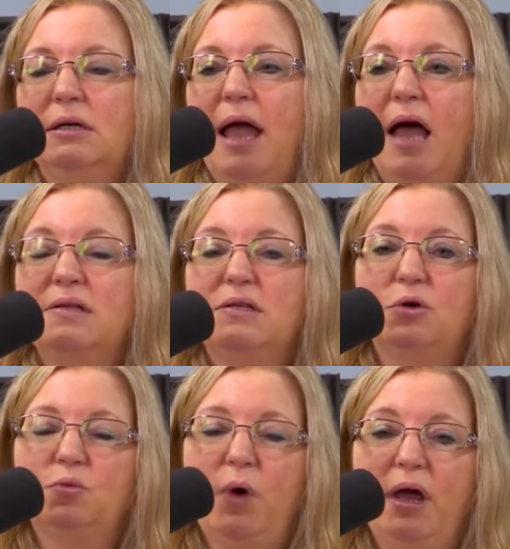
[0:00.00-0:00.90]
has a
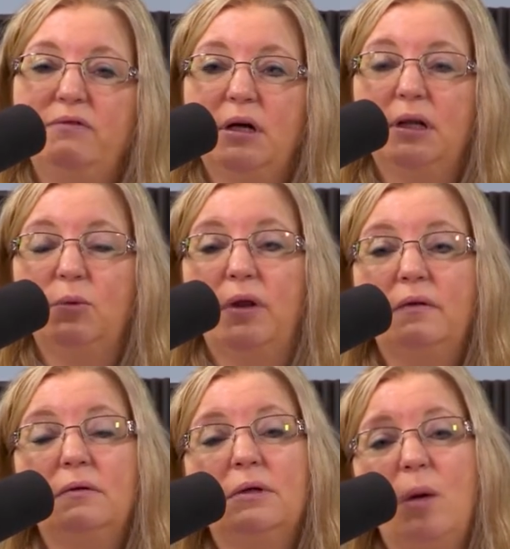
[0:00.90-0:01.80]
certain way of dealing with
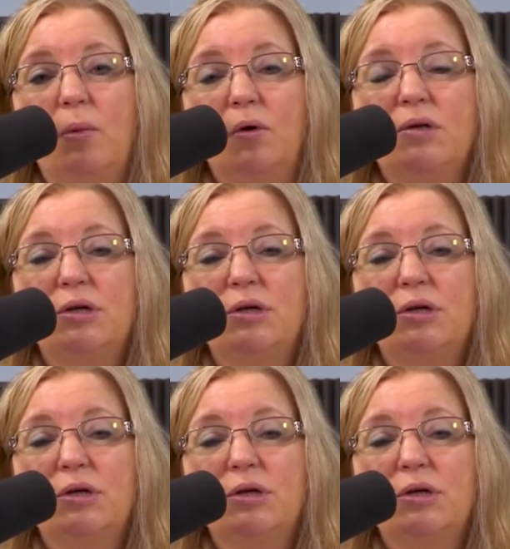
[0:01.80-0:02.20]
numbers.